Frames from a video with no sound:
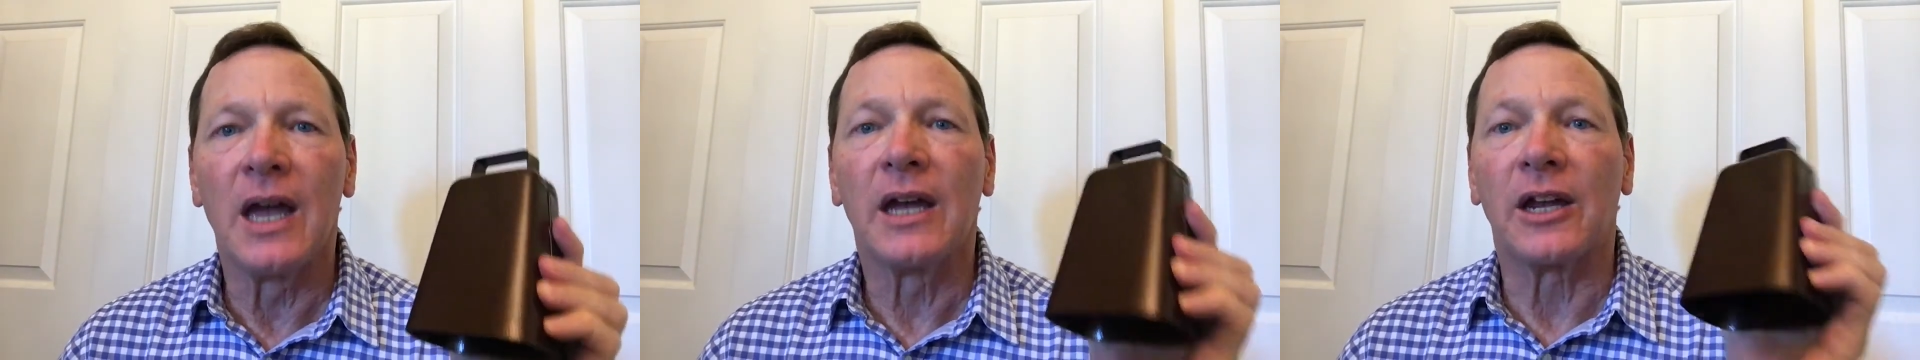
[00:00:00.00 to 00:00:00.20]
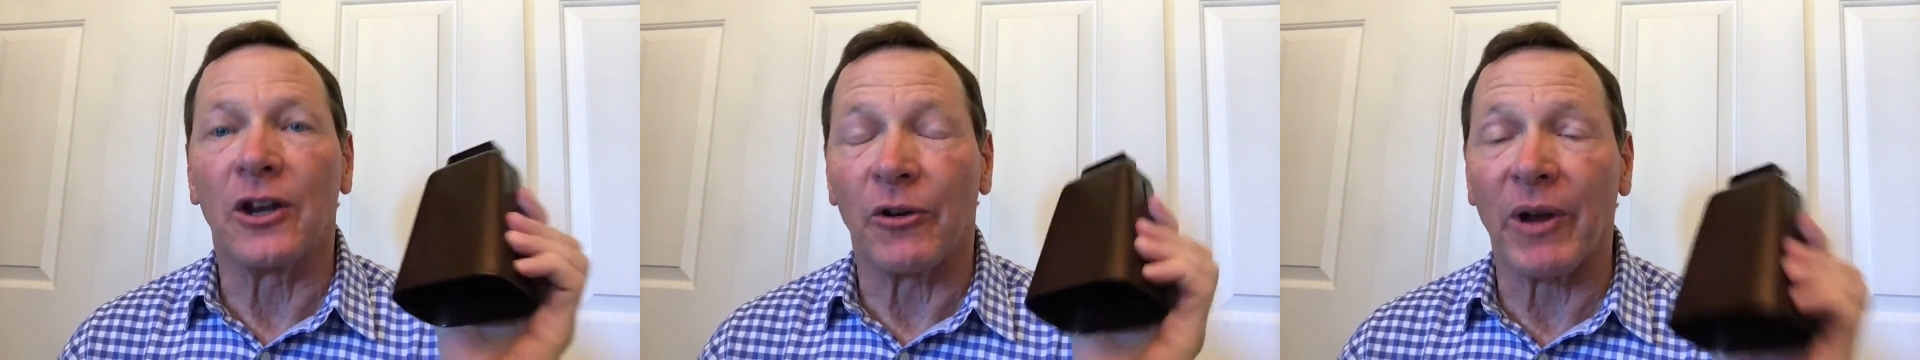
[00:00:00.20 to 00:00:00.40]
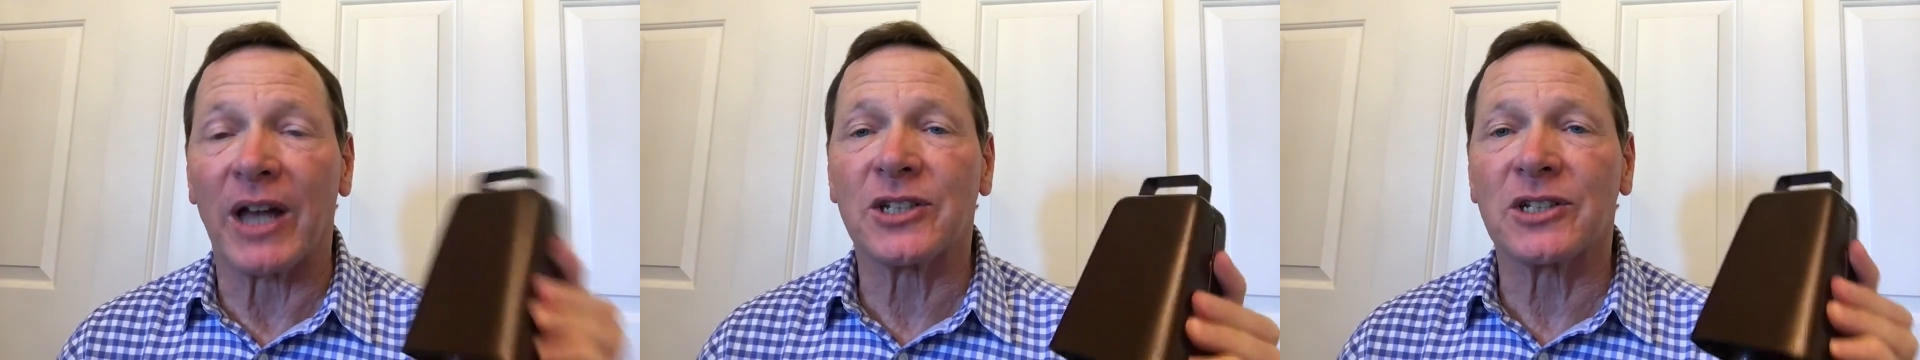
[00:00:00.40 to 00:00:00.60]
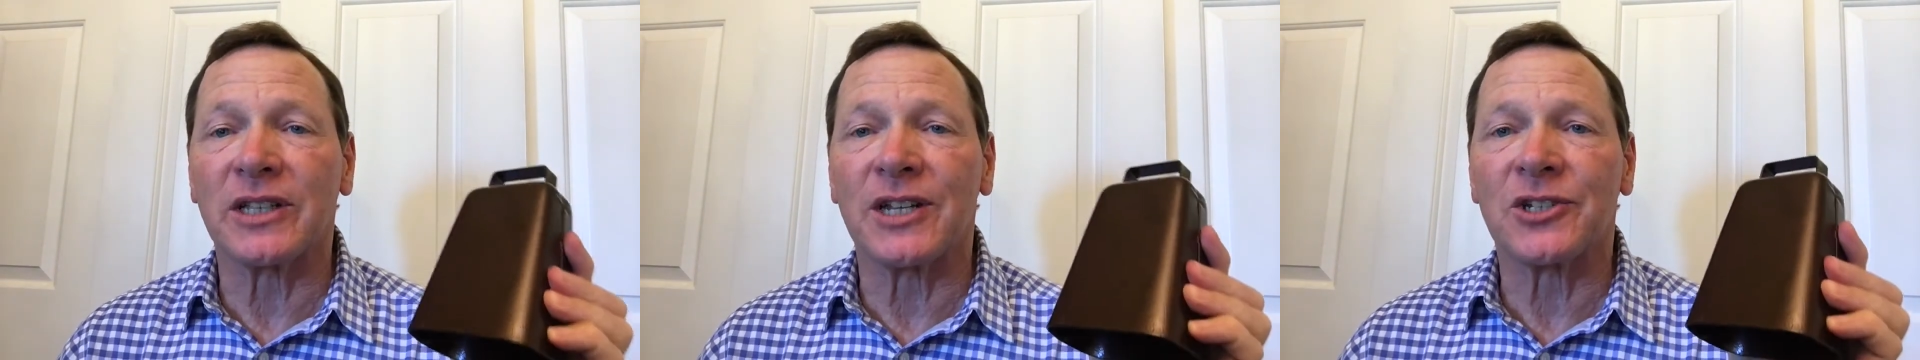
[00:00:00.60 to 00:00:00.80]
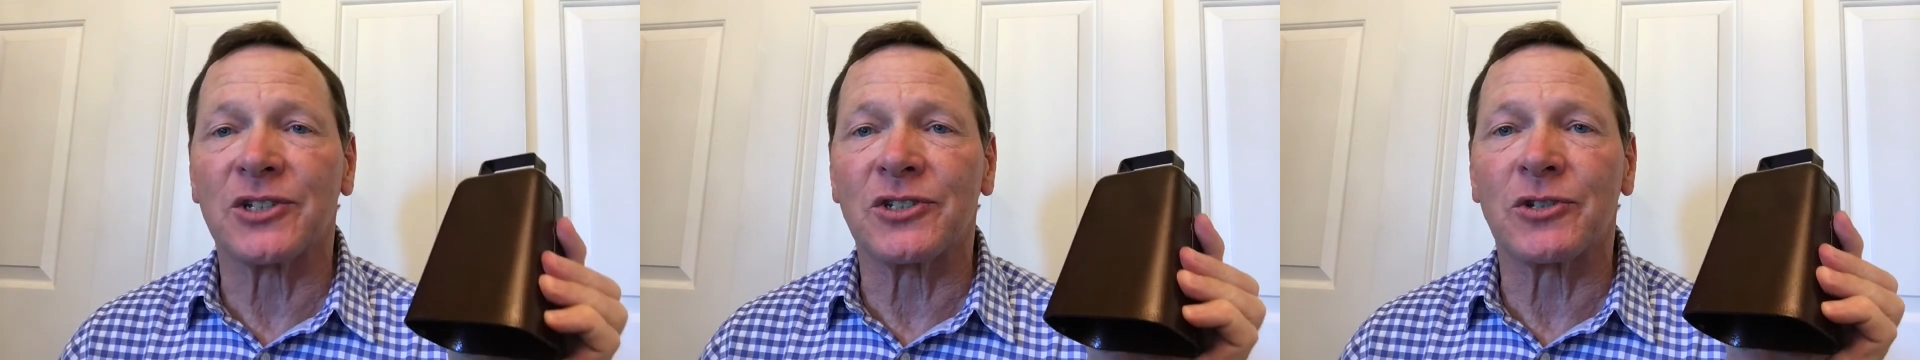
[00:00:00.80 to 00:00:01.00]

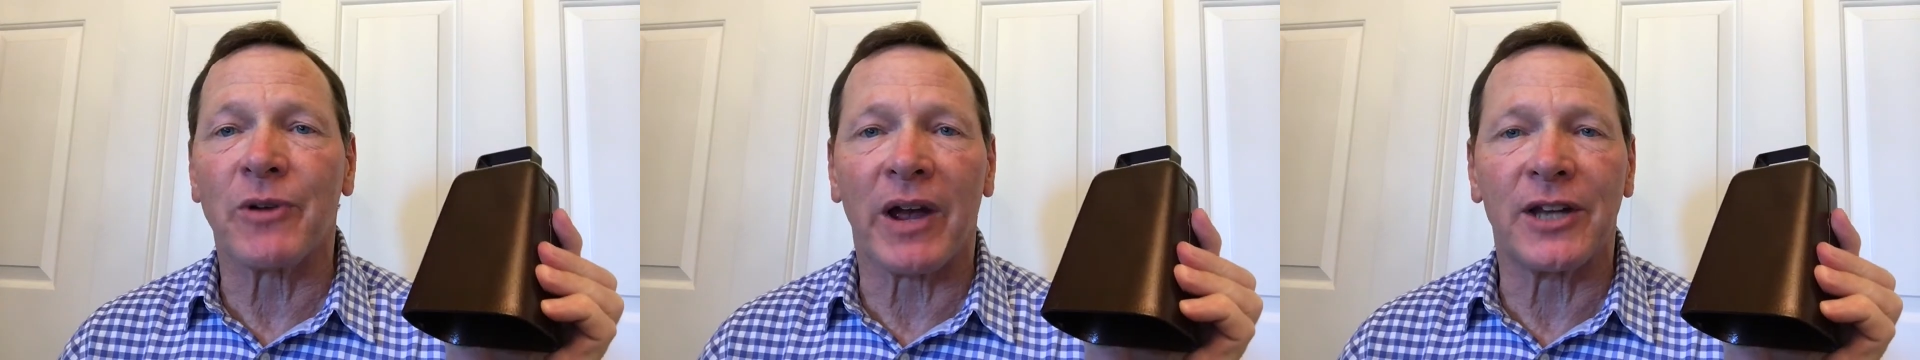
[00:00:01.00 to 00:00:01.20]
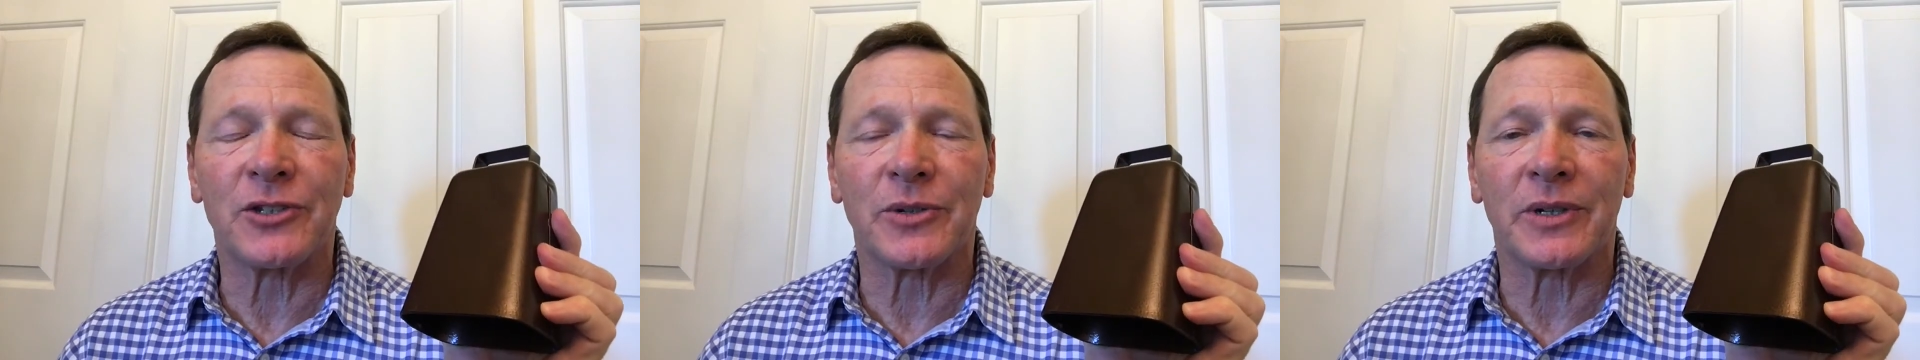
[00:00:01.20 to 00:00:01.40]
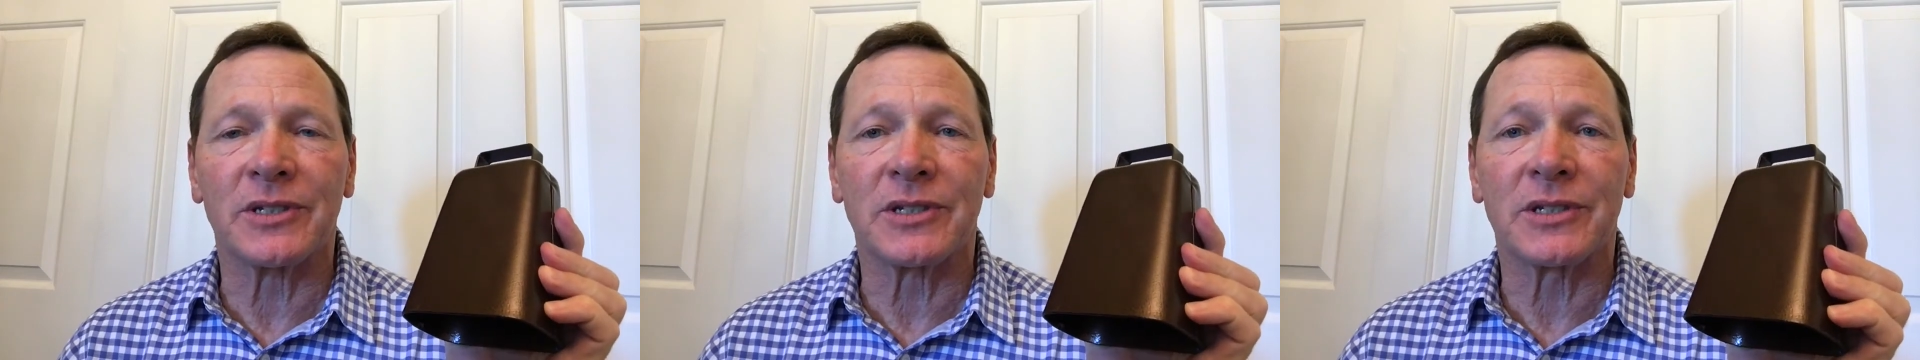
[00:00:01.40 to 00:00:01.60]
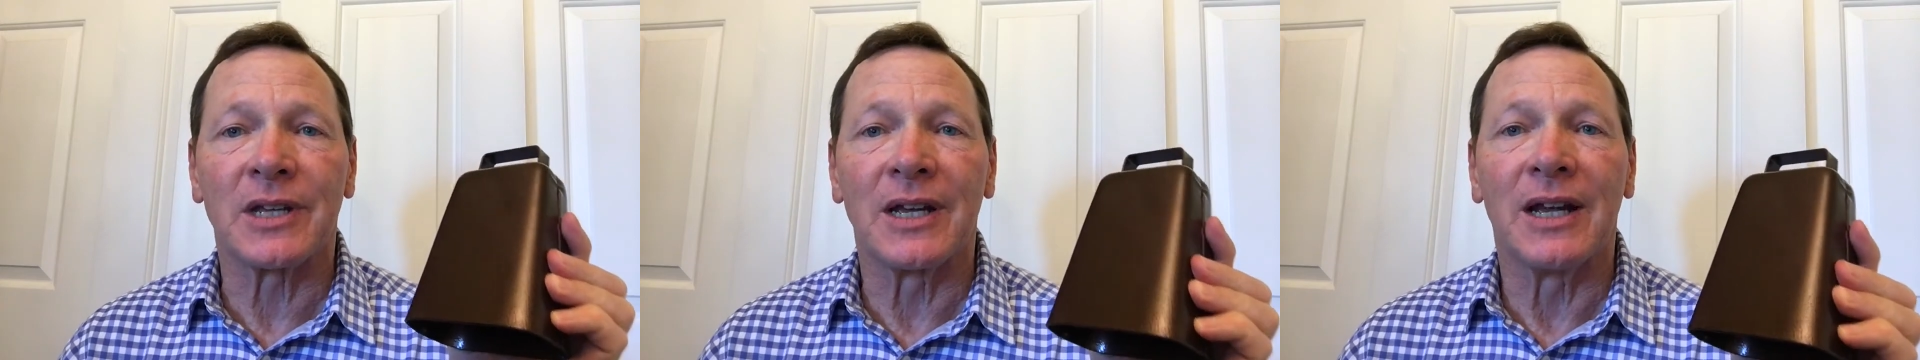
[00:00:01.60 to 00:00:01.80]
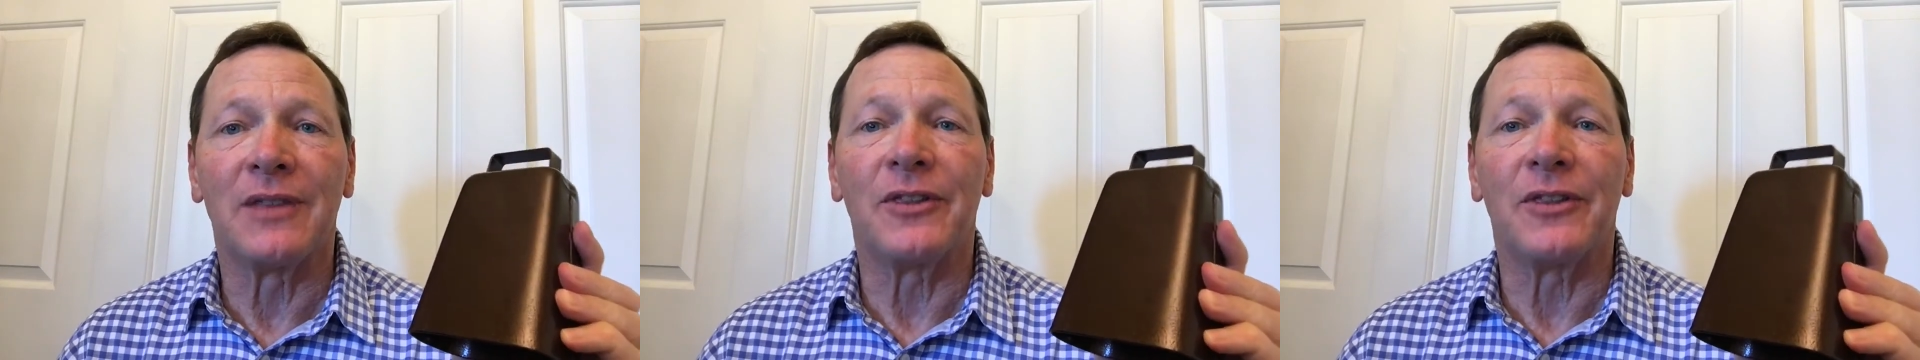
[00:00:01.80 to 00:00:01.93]
Congratulations, graduates.